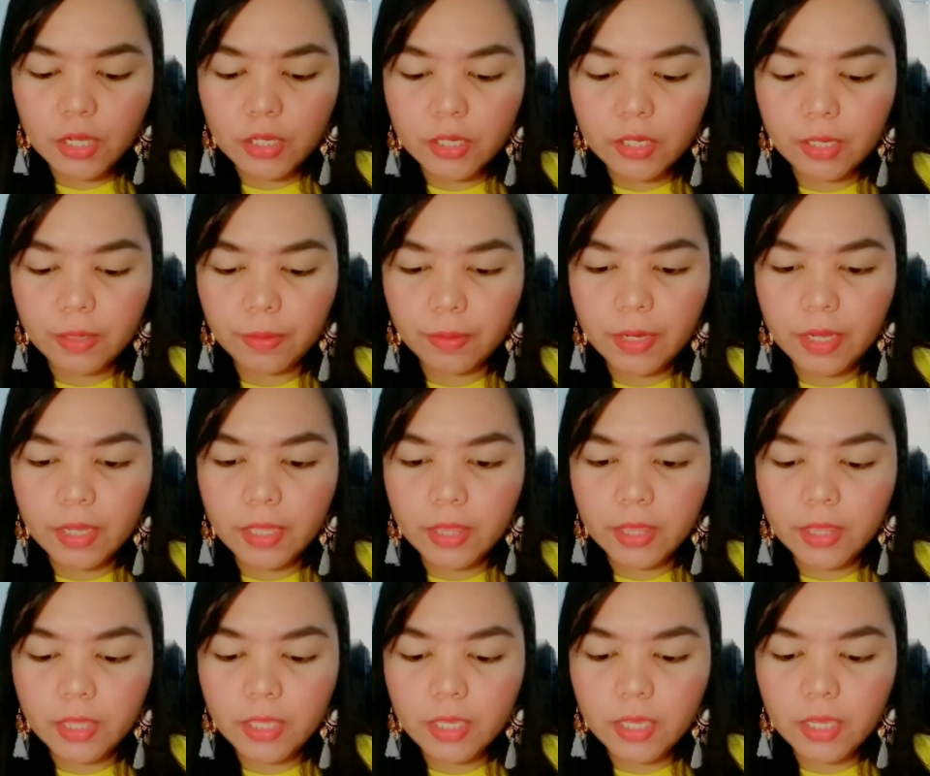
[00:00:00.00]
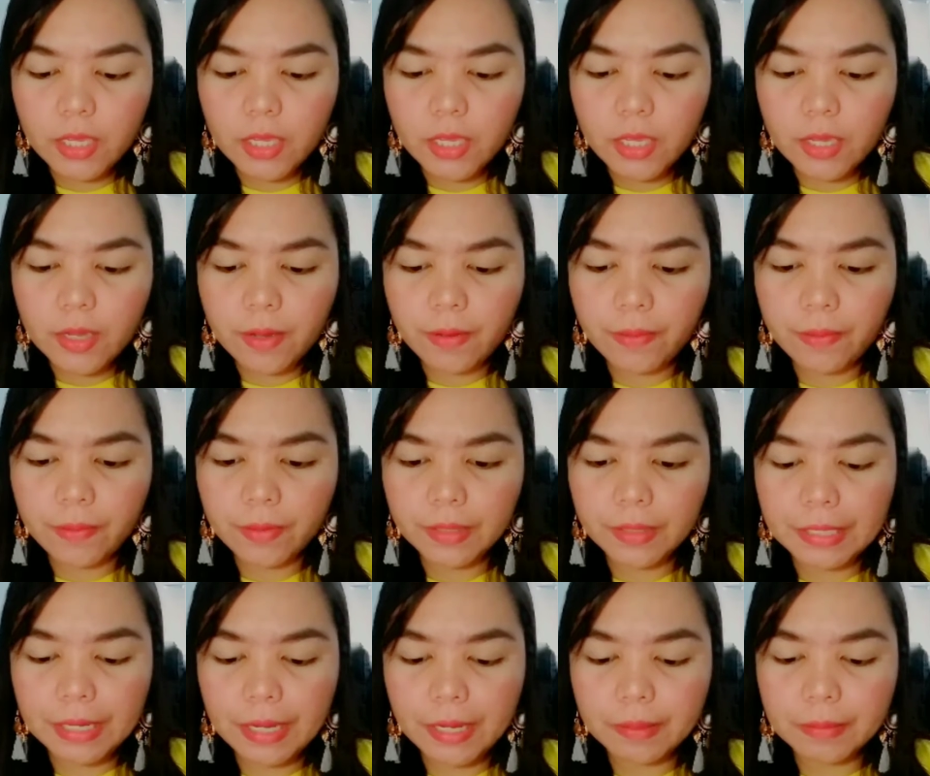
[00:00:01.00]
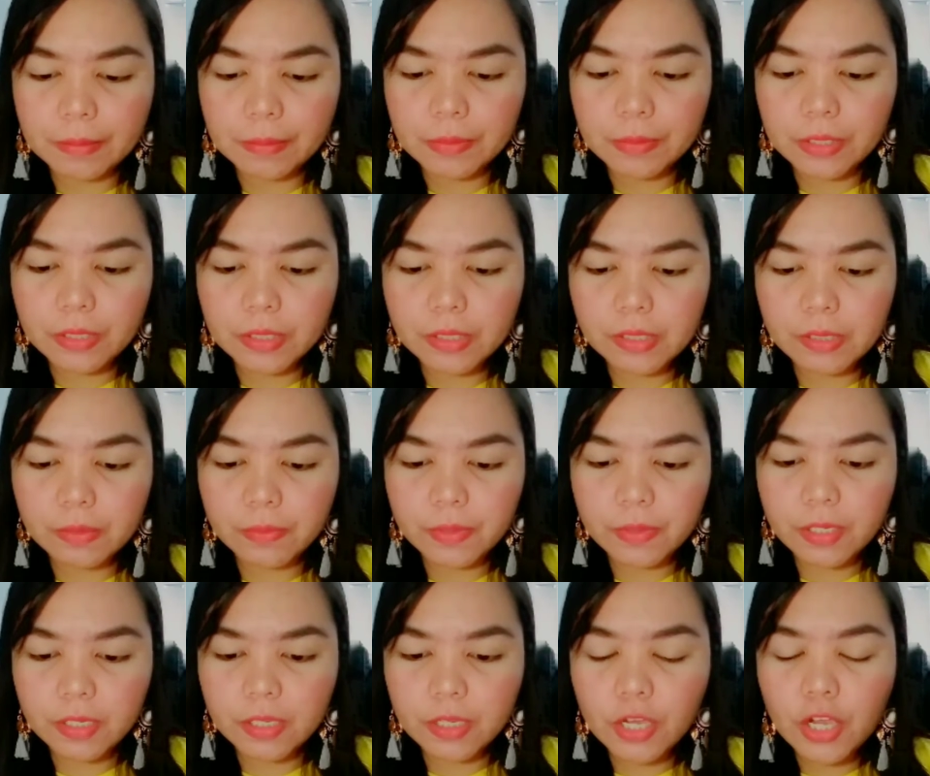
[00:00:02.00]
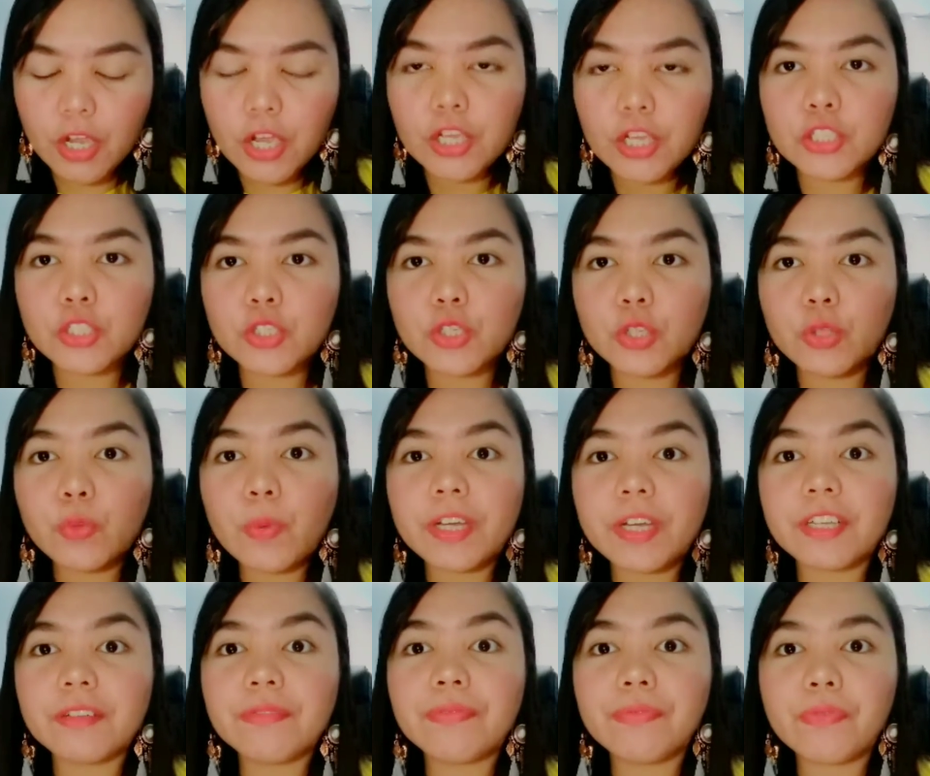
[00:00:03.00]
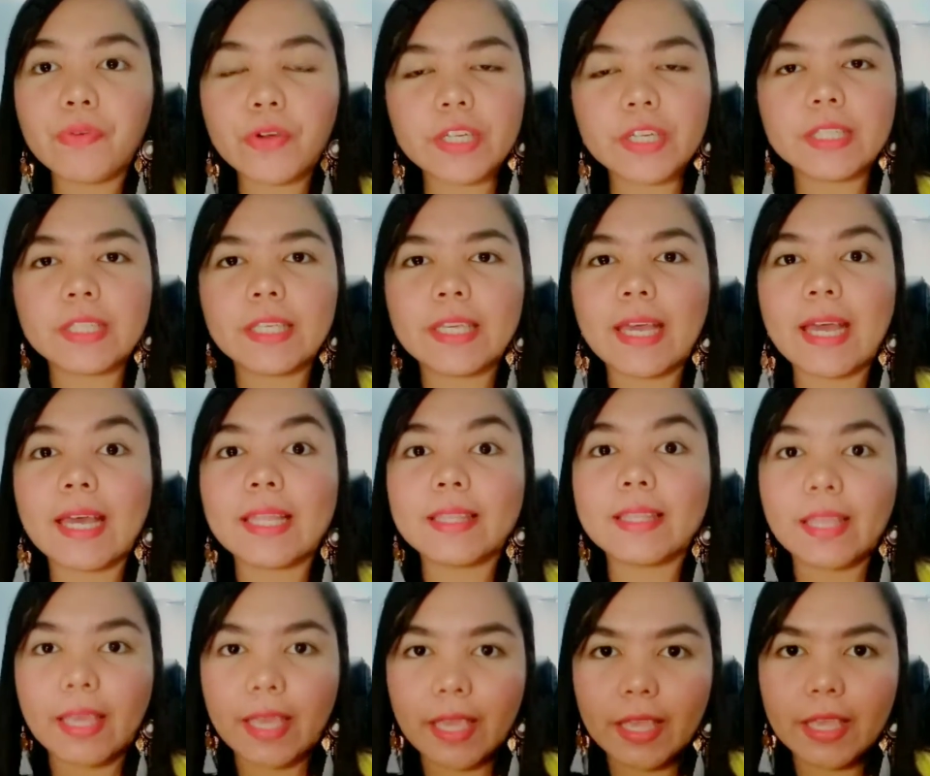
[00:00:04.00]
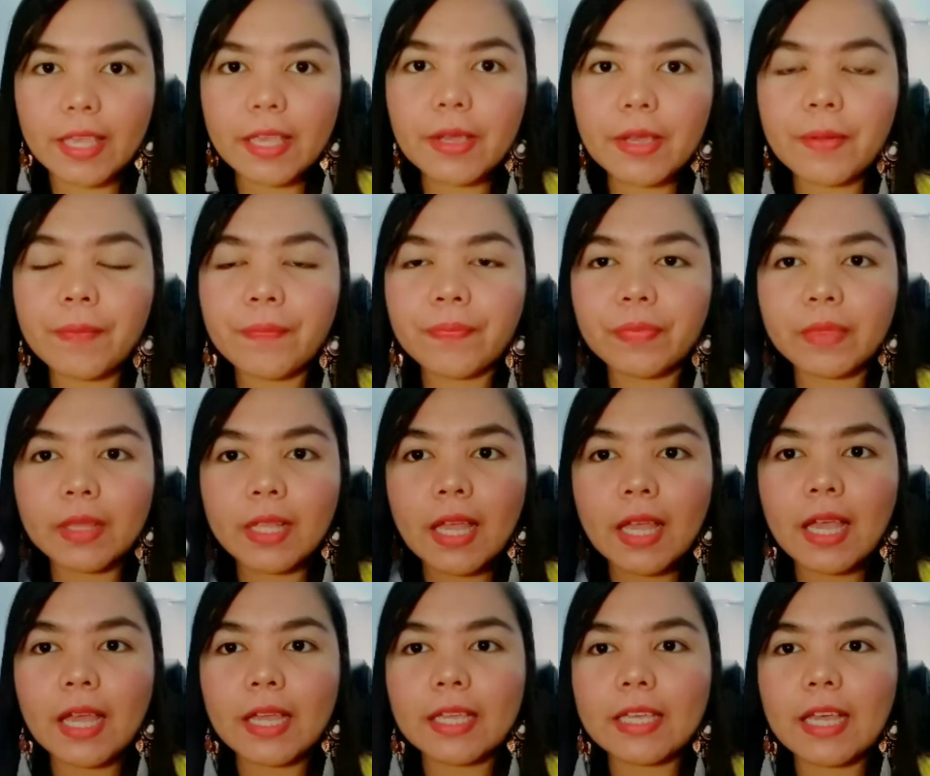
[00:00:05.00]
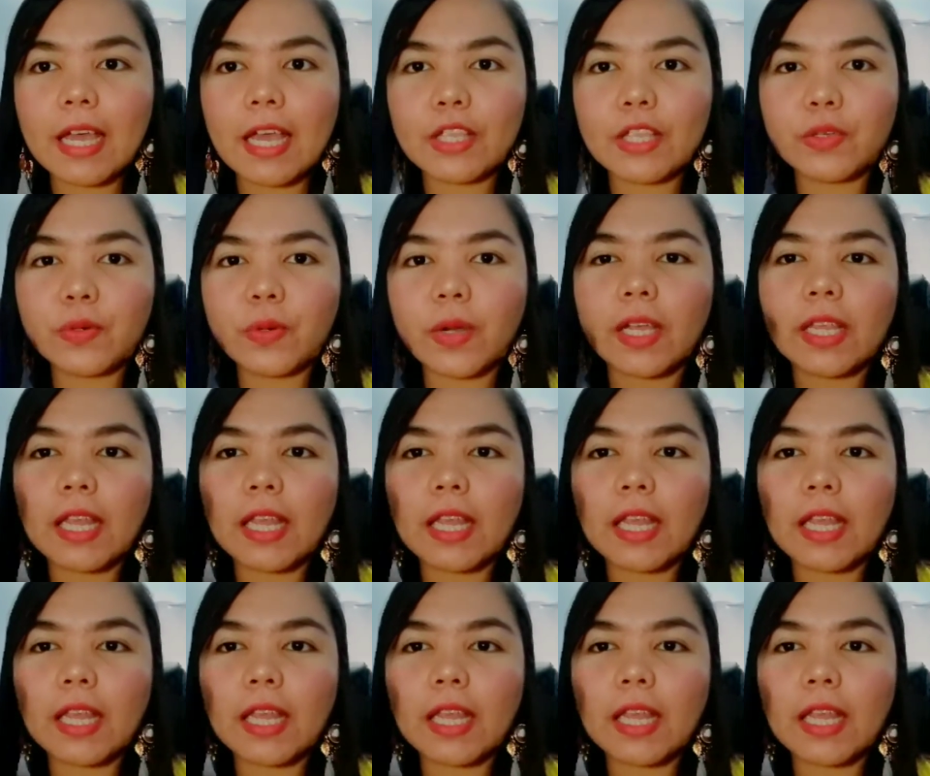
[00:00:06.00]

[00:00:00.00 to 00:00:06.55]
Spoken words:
Like 80 times 3. So, 240 a day. Yan yung